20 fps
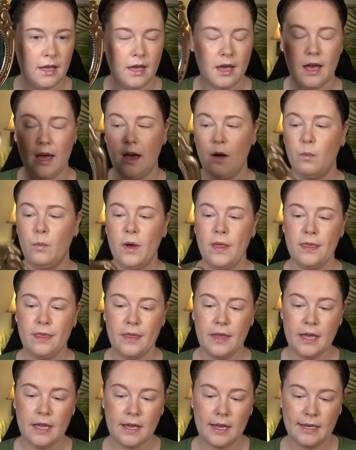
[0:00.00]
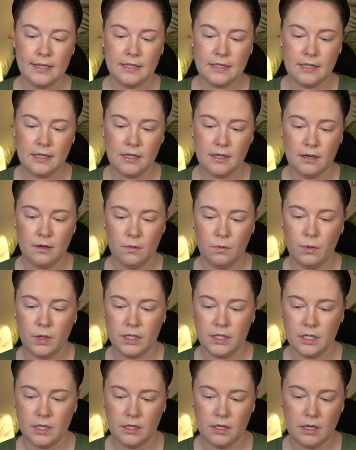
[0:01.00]
Uh, one thing I did
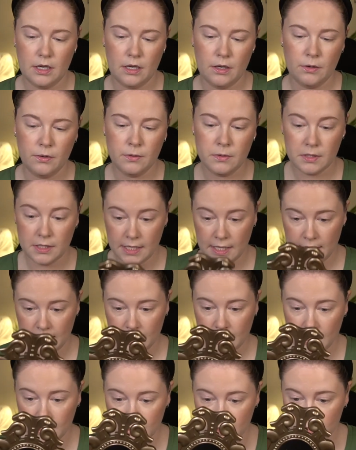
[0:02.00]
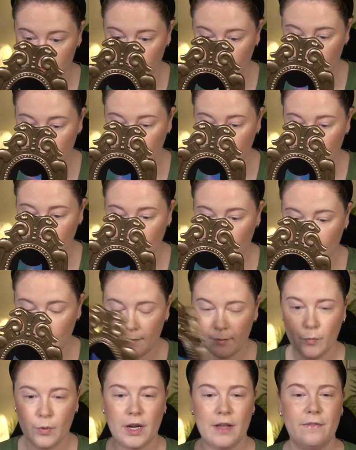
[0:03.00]
want to note, and
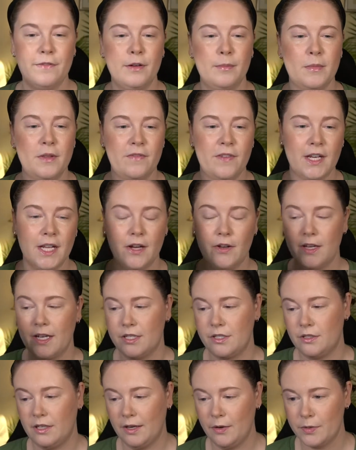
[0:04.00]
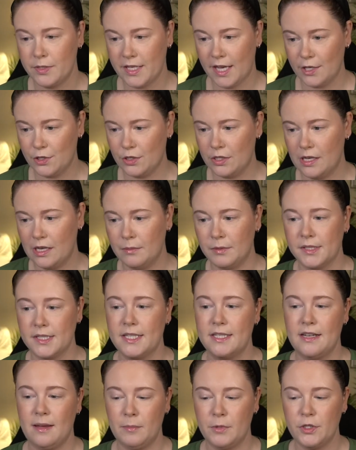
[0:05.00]
um, when I filmed the video yesterday, I was actually able
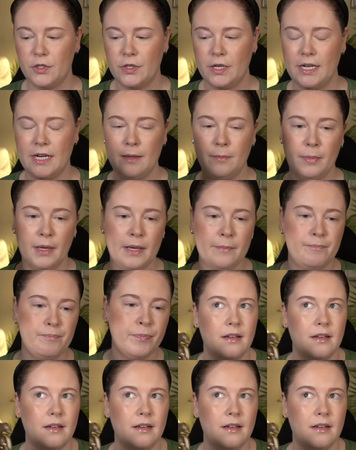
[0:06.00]
to demonstrate it, but